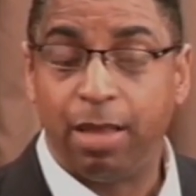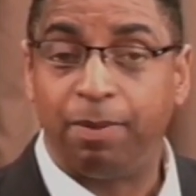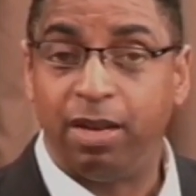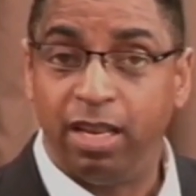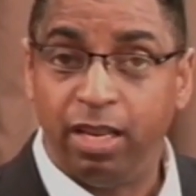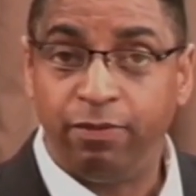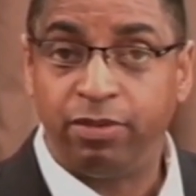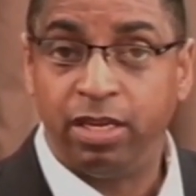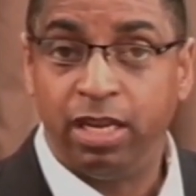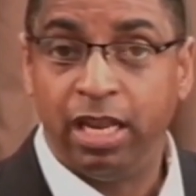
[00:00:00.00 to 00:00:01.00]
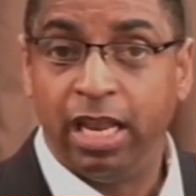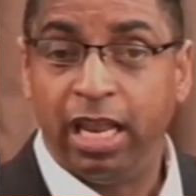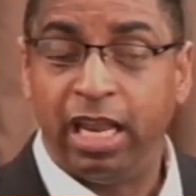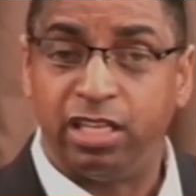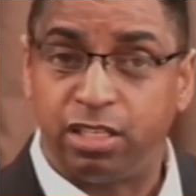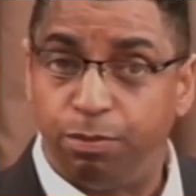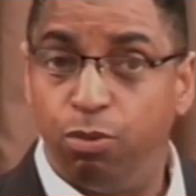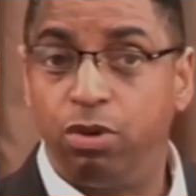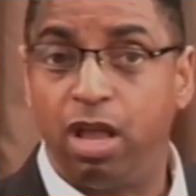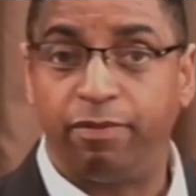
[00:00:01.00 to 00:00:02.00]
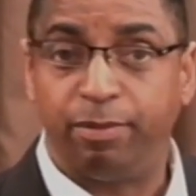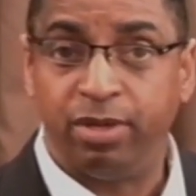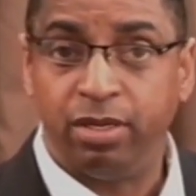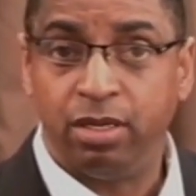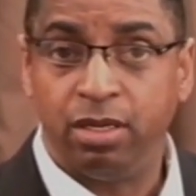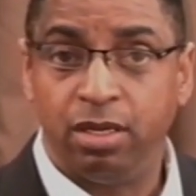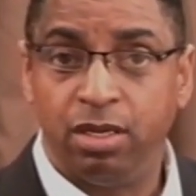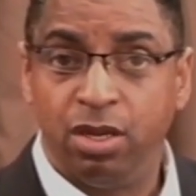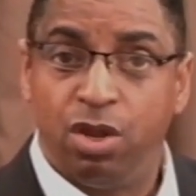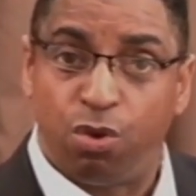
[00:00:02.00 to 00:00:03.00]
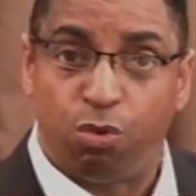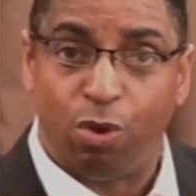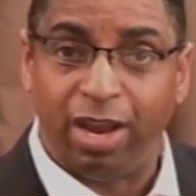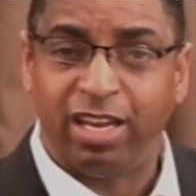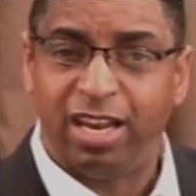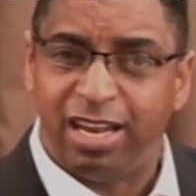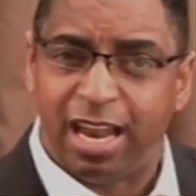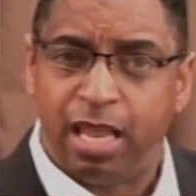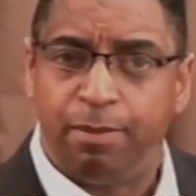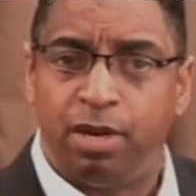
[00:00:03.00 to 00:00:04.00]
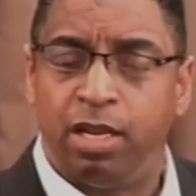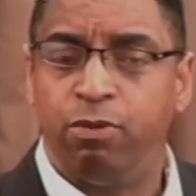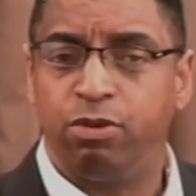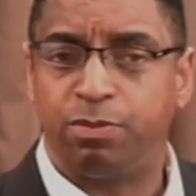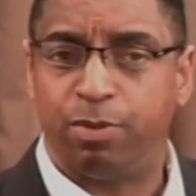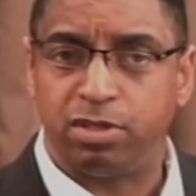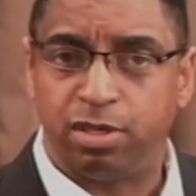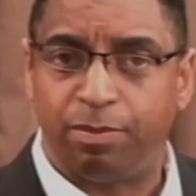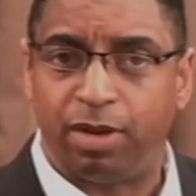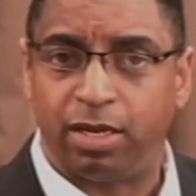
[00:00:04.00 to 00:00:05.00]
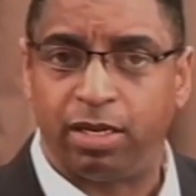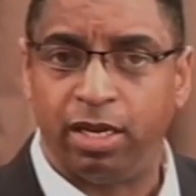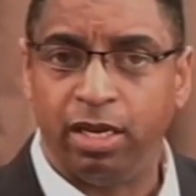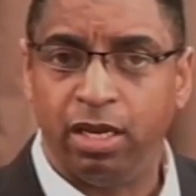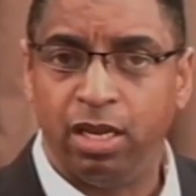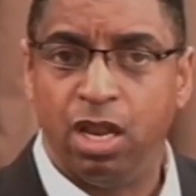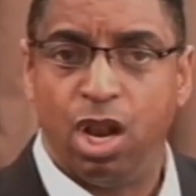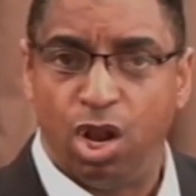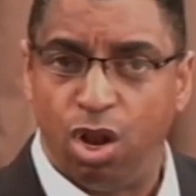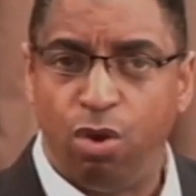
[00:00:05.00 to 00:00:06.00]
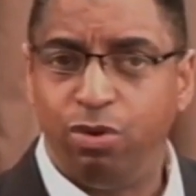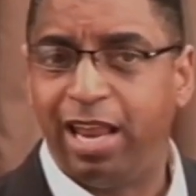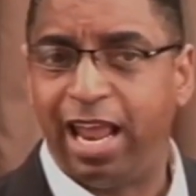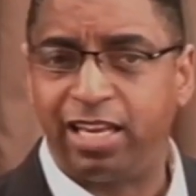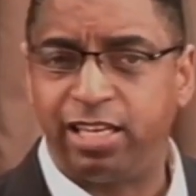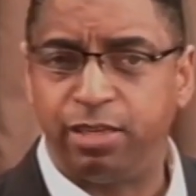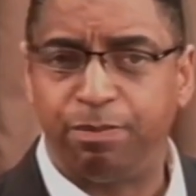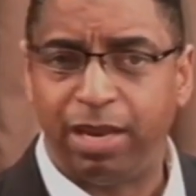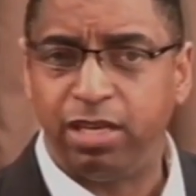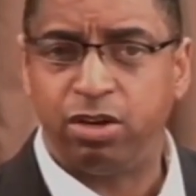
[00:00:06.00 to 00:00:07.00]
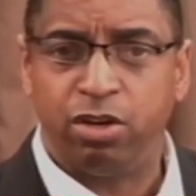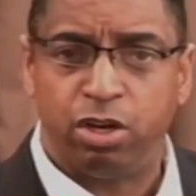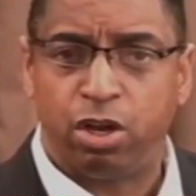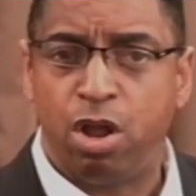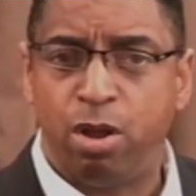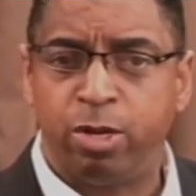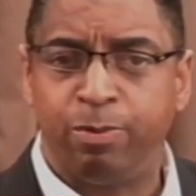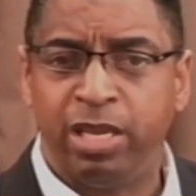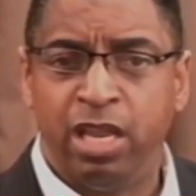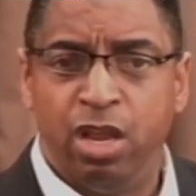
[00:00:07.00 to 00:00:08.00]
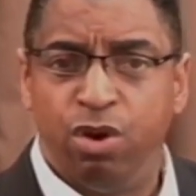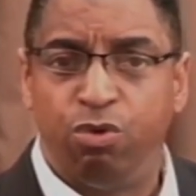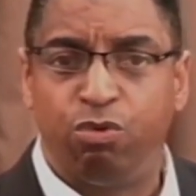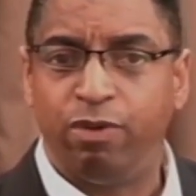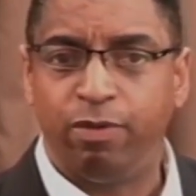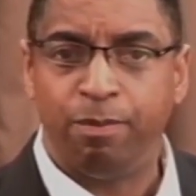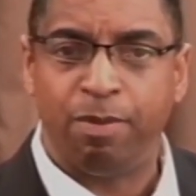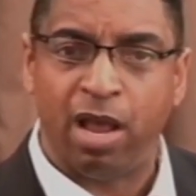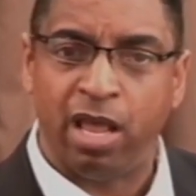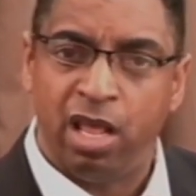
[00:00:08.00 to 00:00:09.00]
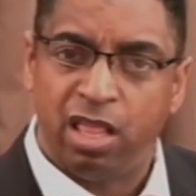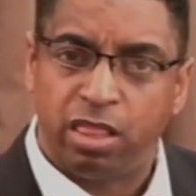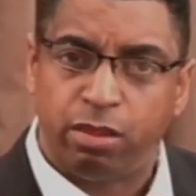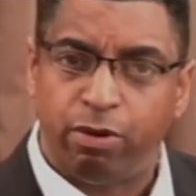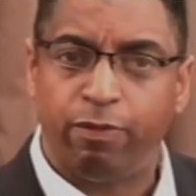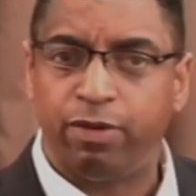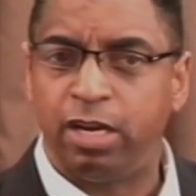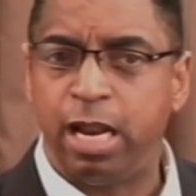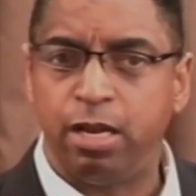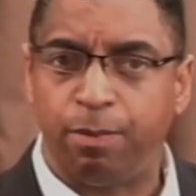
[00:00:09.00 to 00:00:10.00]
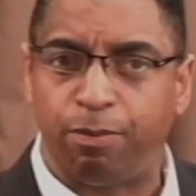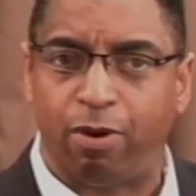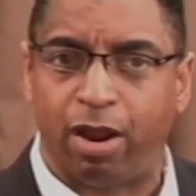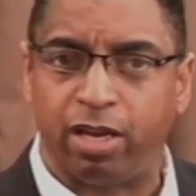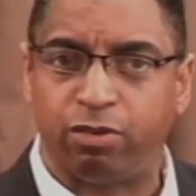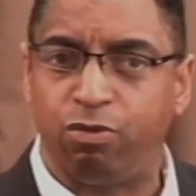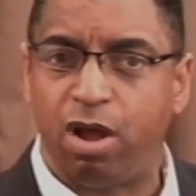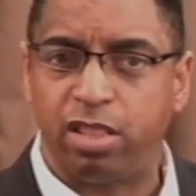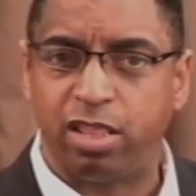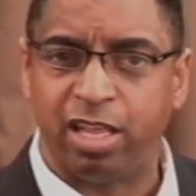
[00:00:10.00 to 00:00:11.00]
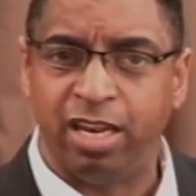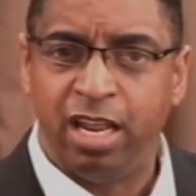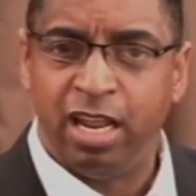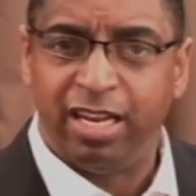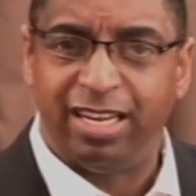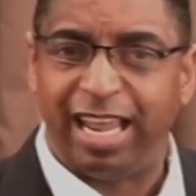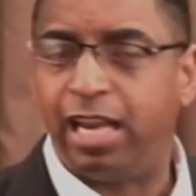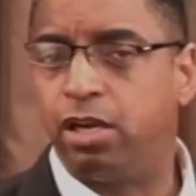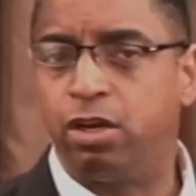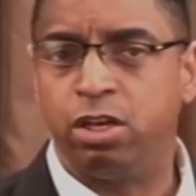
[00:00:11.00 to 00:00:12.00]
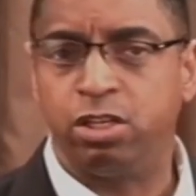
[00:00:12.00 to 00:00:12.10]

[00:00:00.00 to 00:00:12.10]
that believes in small government, greater neighbourly responsibility, low taxes based on an economy driven by thrift and enterprise rather than debt and